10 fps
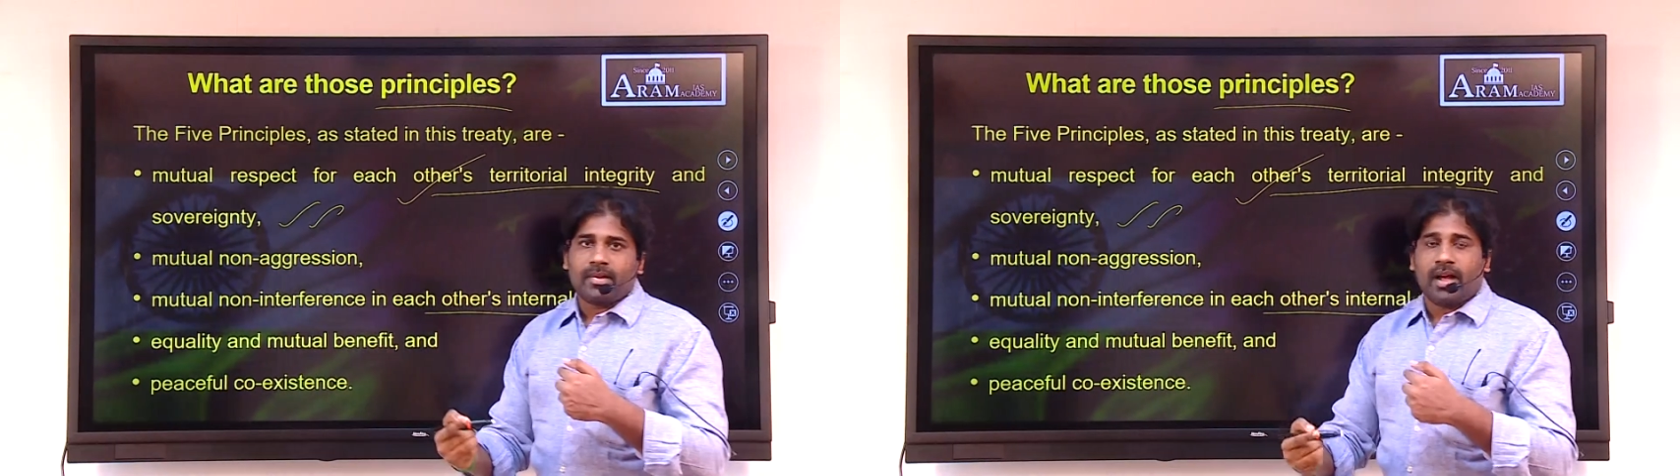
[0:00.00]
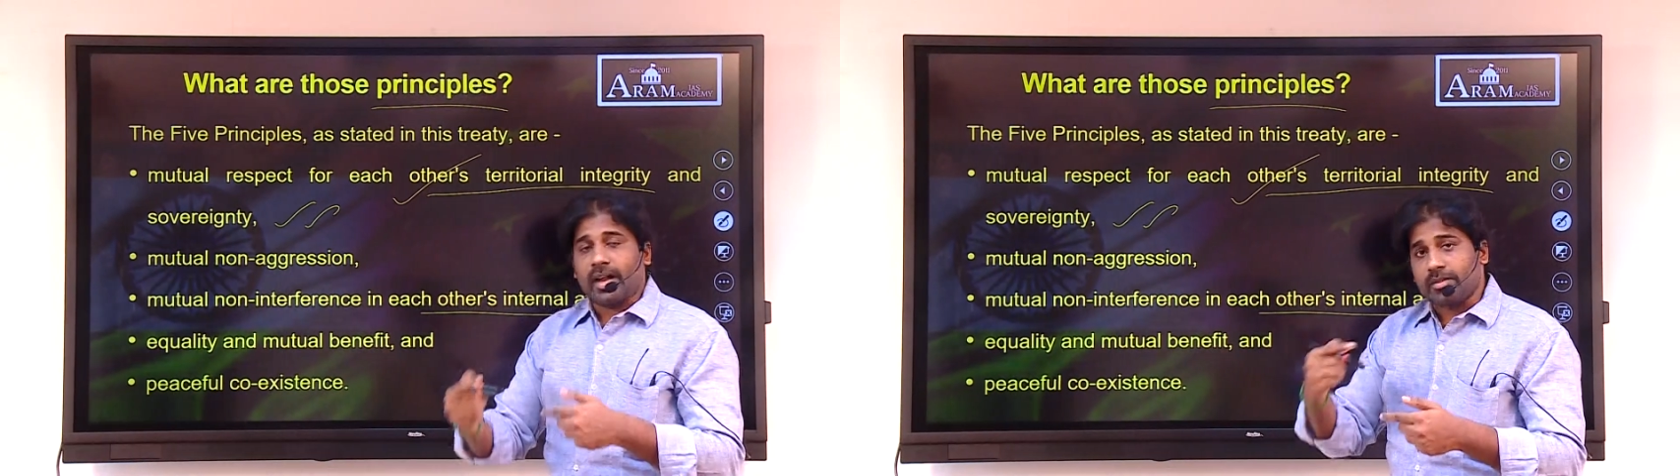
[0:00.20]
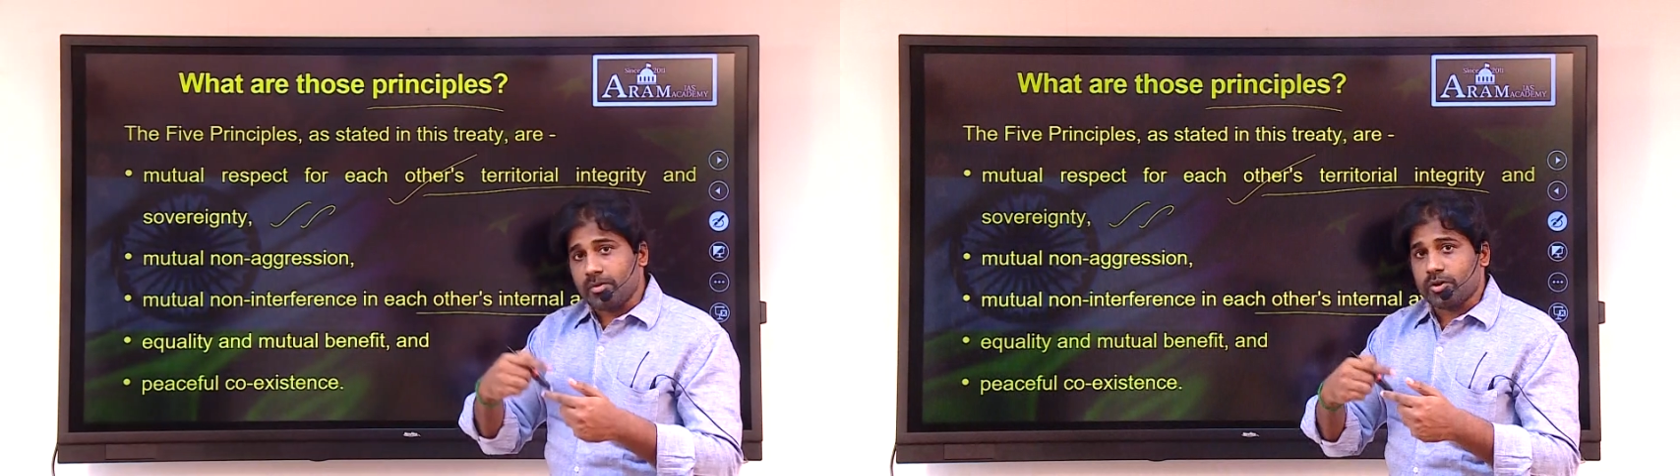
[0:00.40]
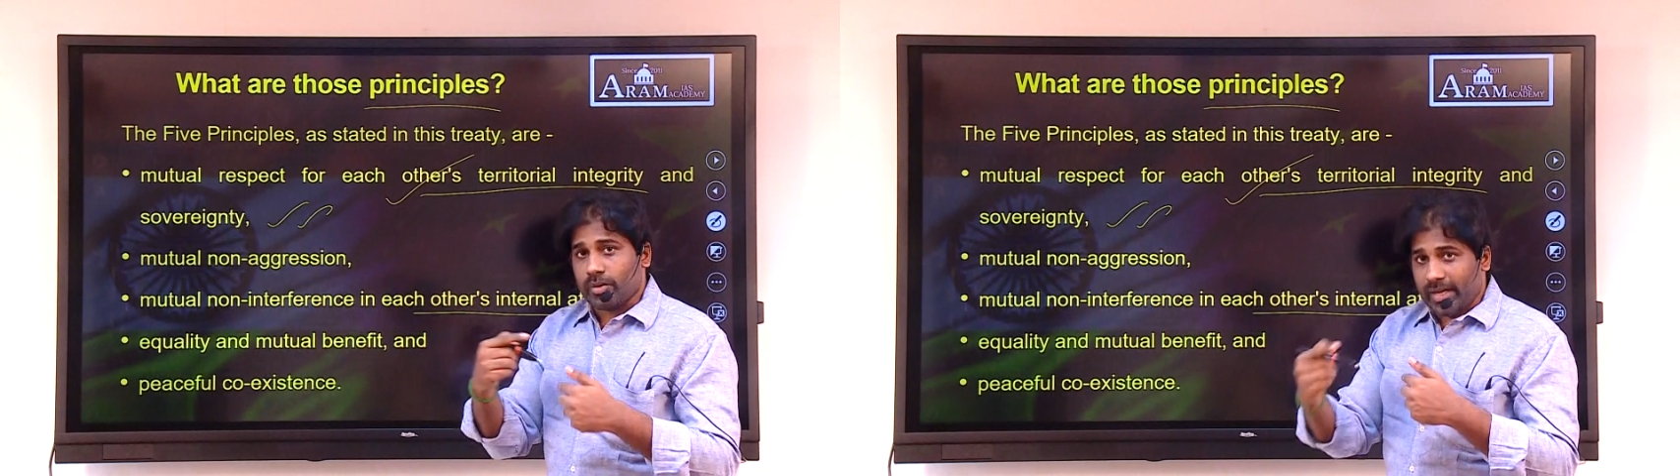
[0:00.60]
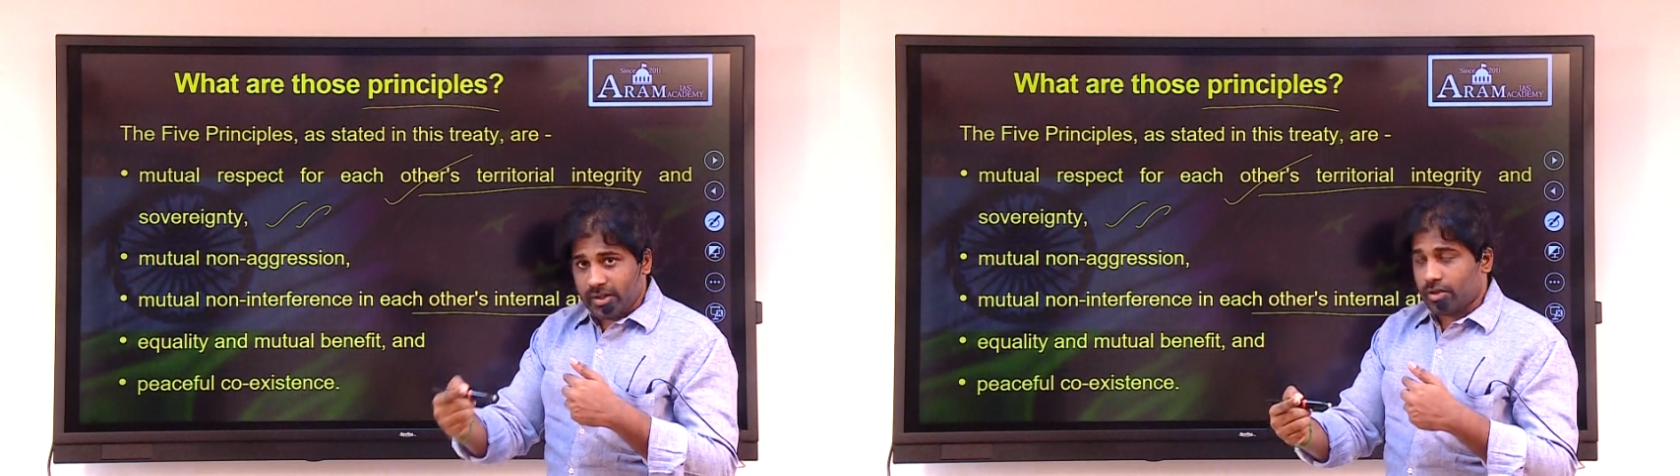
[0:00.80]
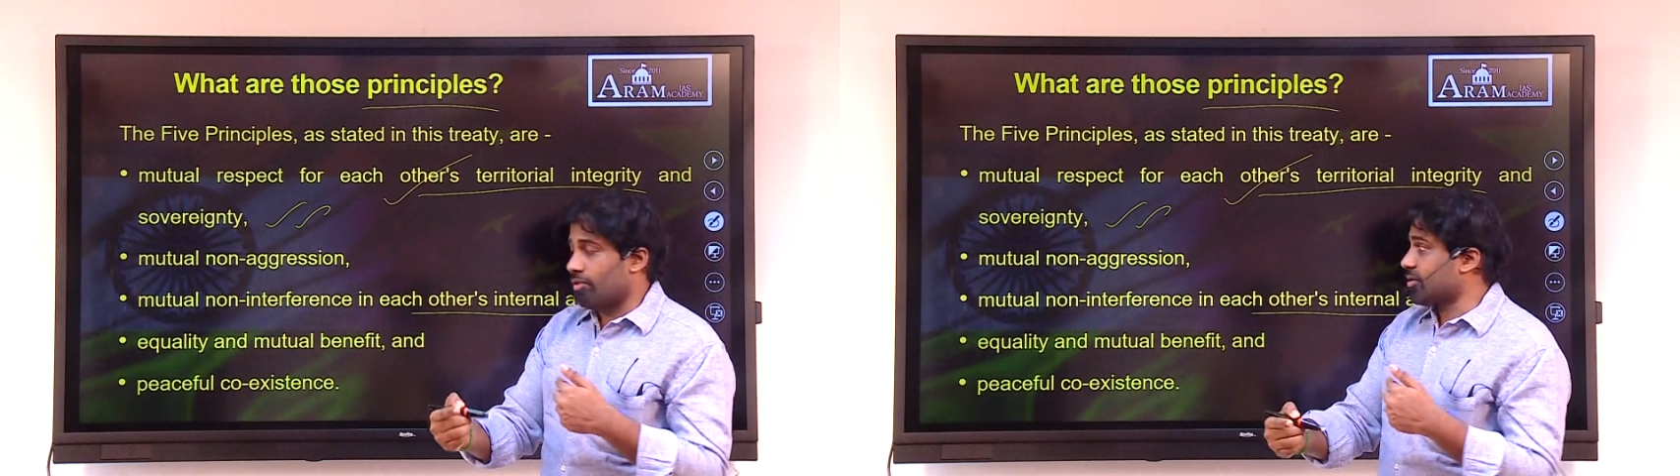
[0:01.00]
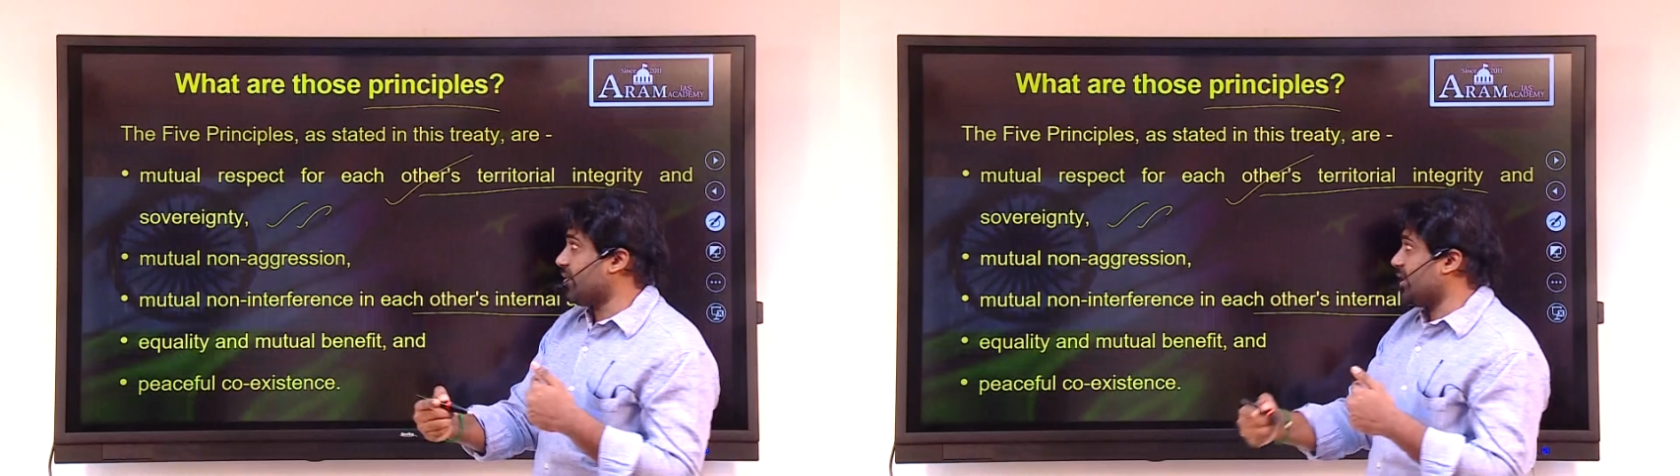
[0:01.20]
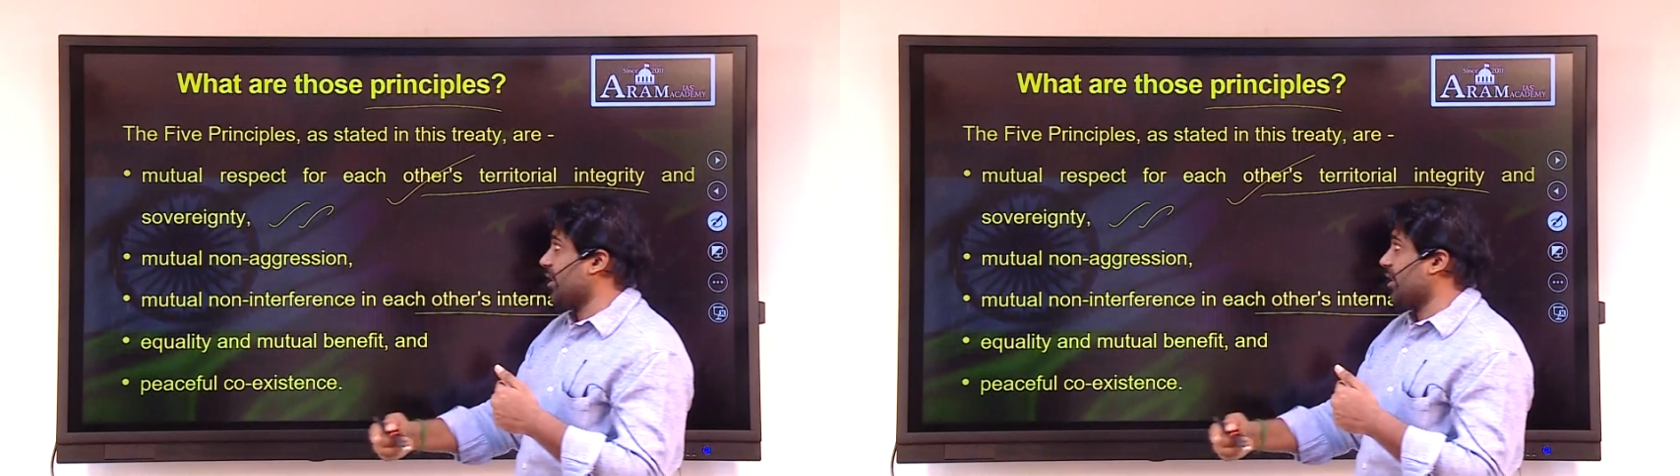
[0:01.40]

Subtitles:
and mutually exclusive in the